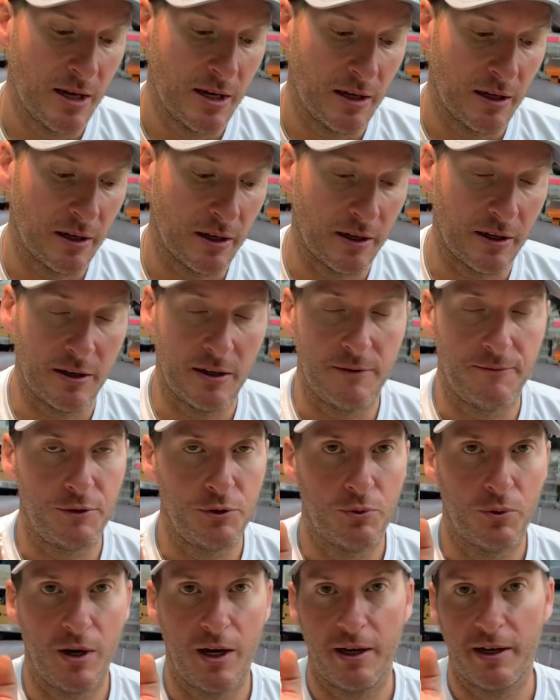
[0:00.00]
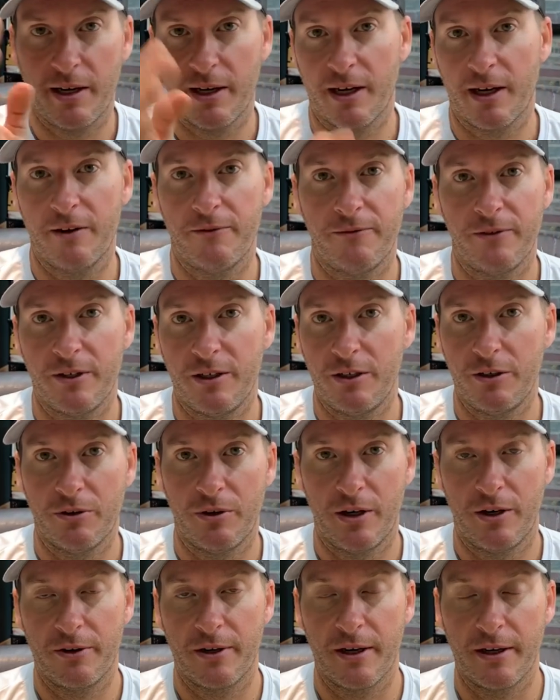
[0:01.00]
If you want, I got a video
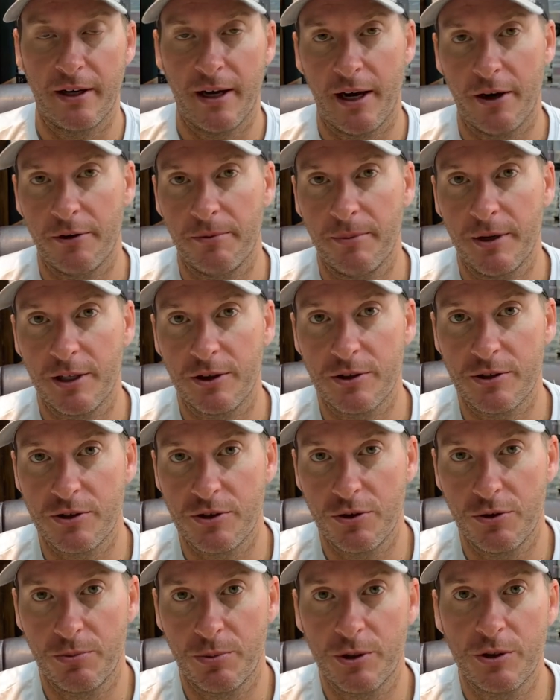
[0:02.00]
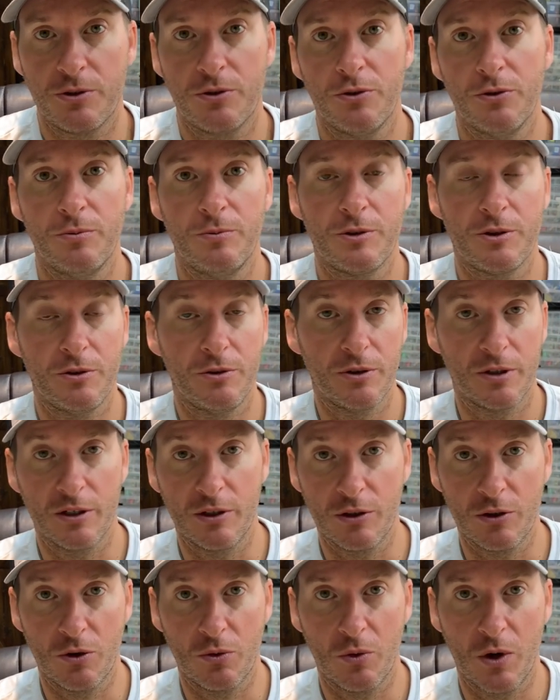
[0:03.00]
out on how to make the stupid tube, so you can
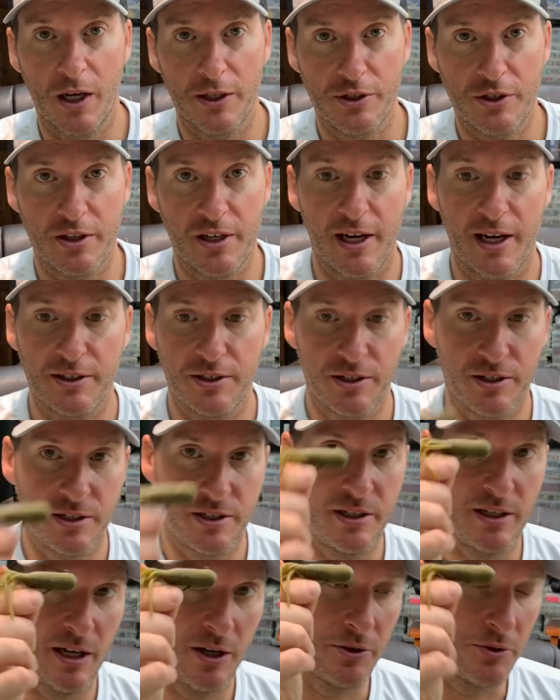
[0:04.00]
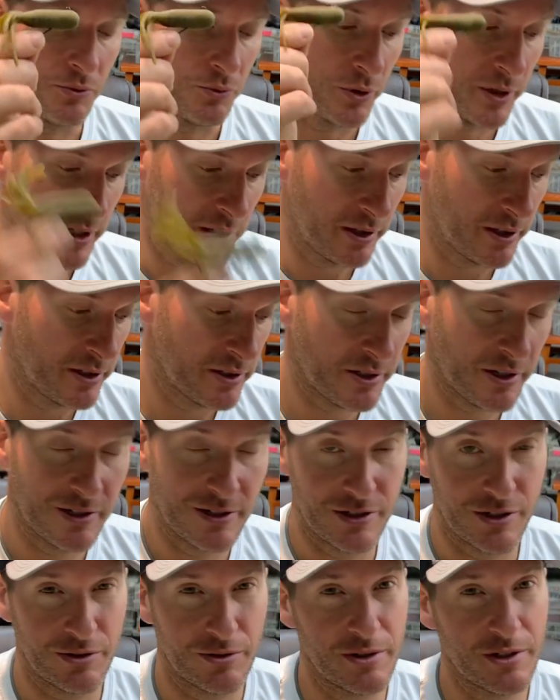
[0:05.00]
go watch that to see how to rig this,
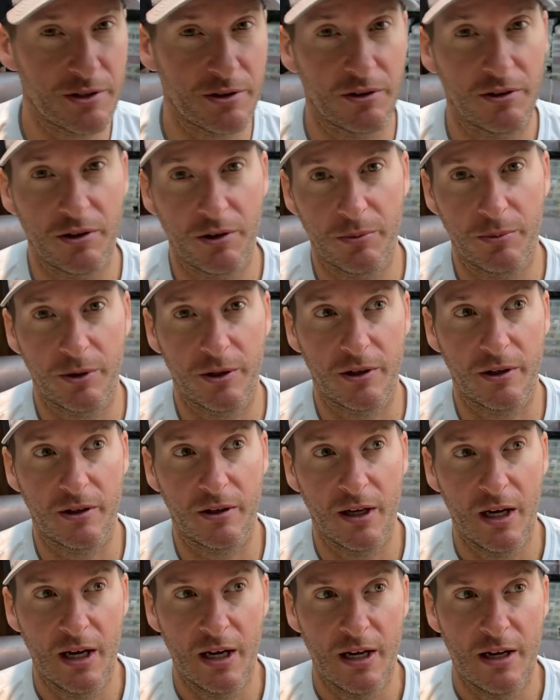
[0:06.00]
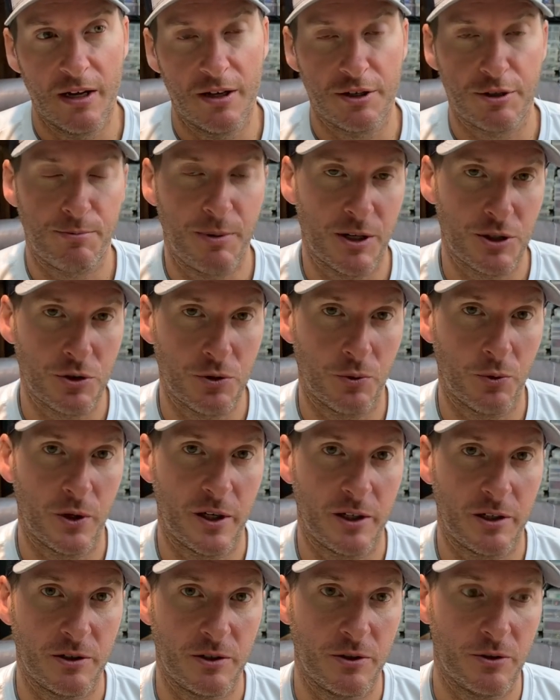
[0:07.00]
because there is a little bit of special
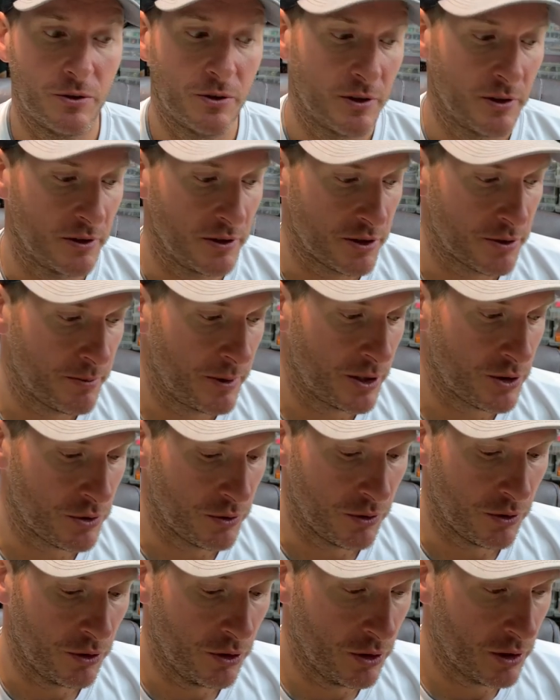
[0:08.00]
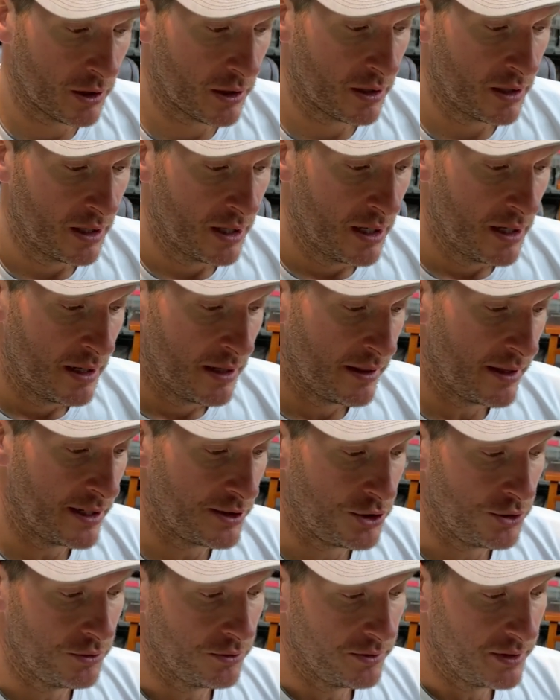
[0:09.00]
way to do it and a special hook
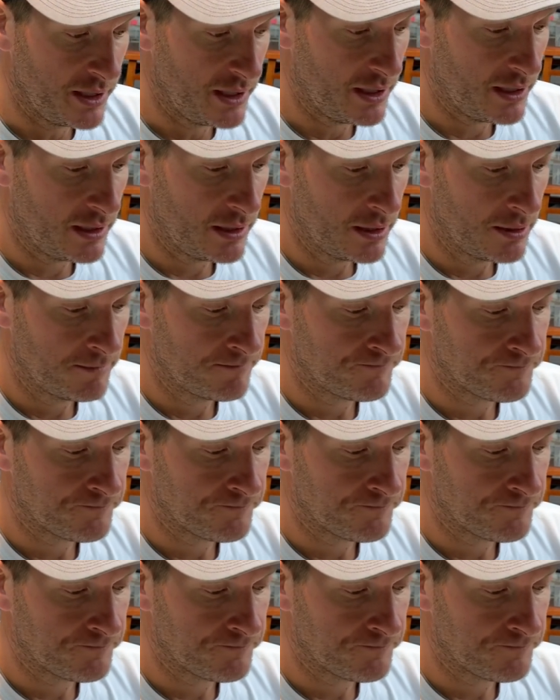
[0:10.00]
that you'll need.